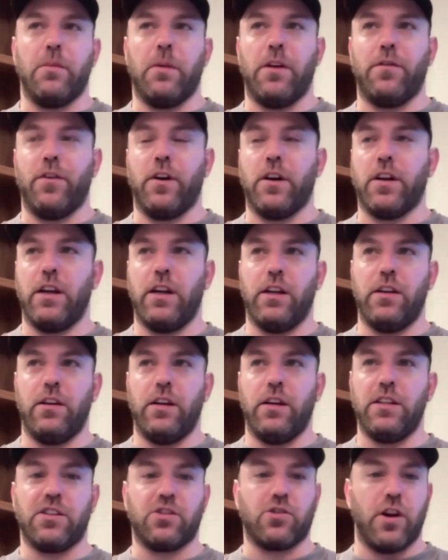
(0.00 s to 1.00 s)
on my
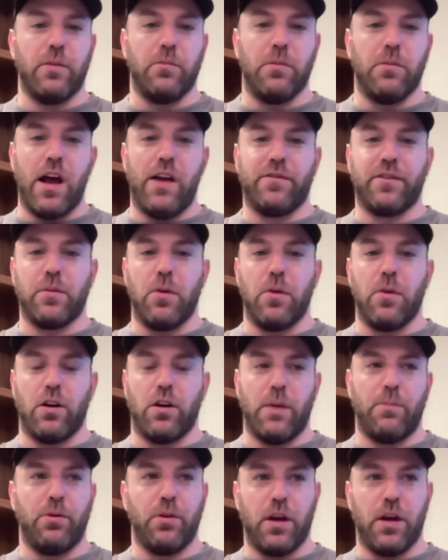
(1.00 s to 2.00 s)
fucking Instagram live tomorrow
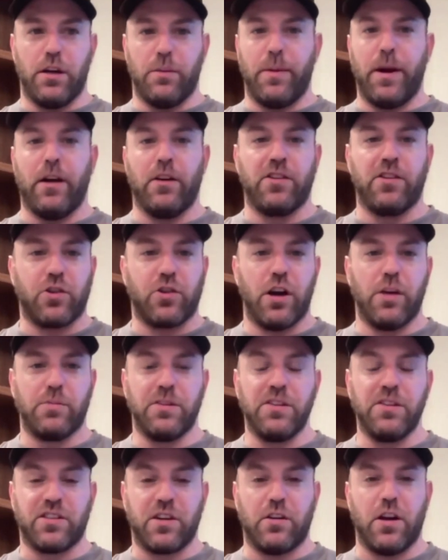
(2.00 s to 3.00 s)
and I put on a pair of
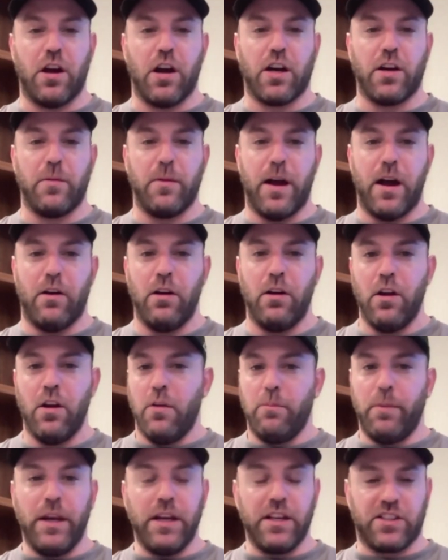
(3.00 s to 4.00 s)
scrubs and start talking about
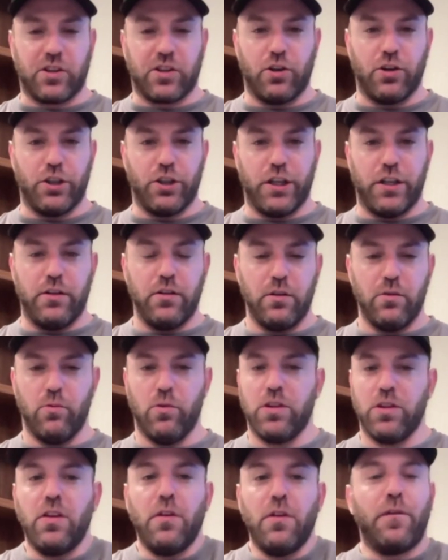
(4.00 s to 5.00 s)
being a surgeon.
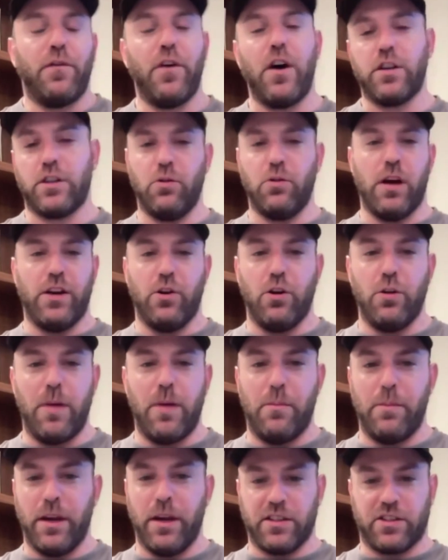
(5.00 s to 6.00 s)
What the fuck do I know
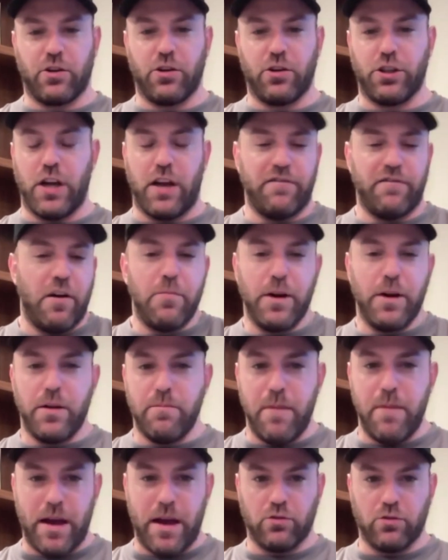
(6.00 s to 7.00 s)
about being a surgeon? I've never been
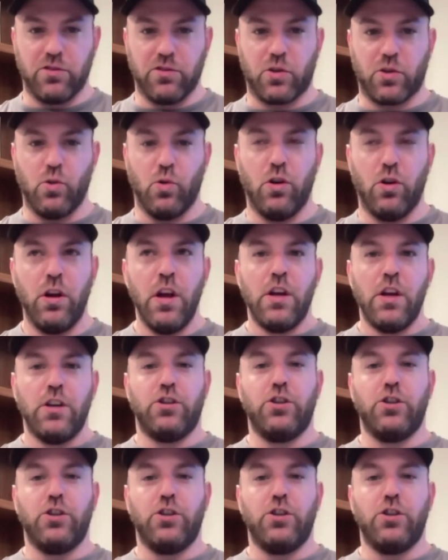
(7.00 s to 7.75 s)
to medical school.